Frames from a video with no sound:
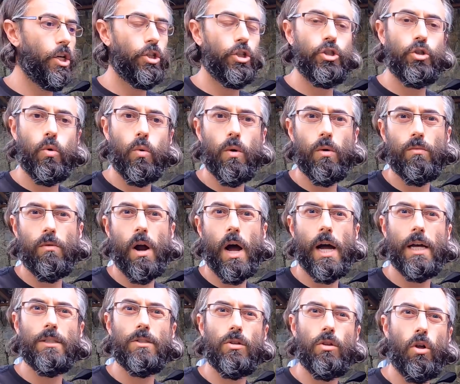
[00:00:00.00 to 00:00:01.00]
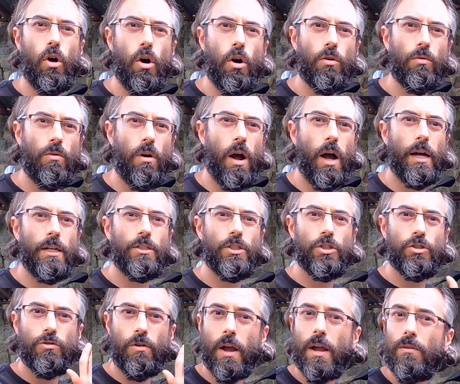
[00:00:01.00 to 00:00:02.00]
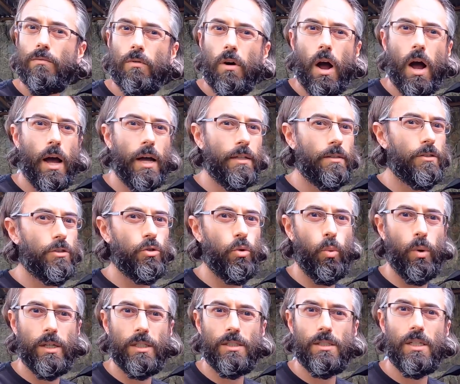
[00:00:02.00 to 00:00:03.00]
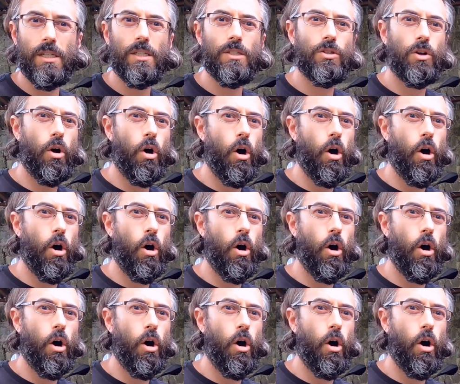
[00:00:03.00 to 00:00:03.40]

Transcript: Short rides, long rides, straight rides, twisties,